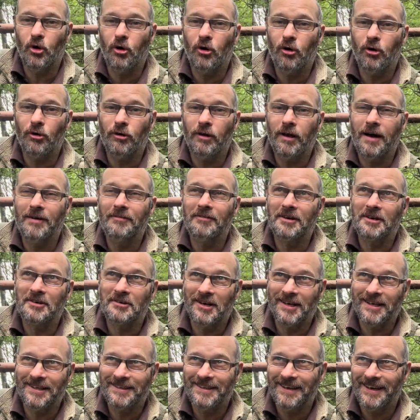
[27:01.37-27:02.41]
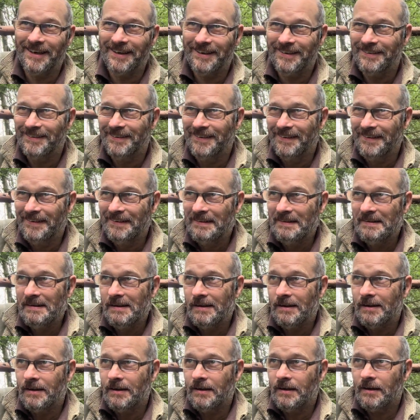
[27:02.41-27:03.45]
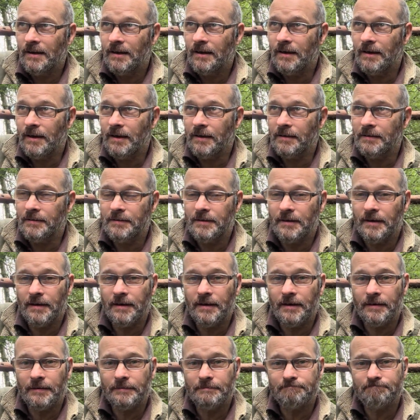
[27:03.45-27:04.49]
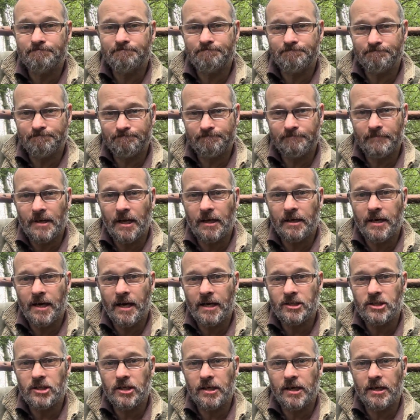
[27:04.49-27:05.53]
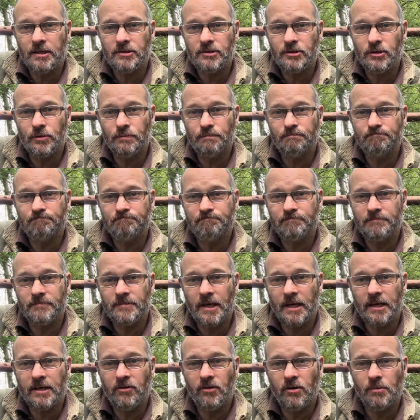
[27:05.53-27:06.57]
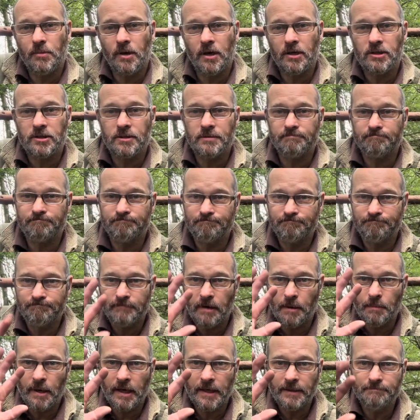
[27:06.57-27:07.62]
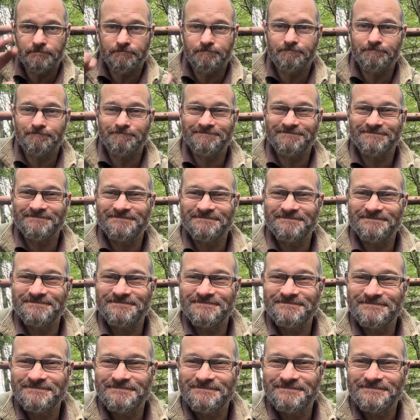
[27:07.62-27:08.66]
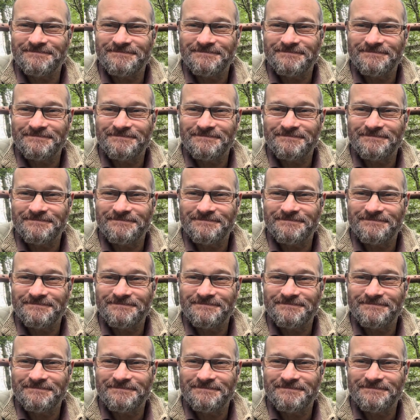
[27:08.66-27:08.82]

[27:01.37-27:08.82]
all have a great day, and I'll catch you again soon. Thank you very much. Bye bye.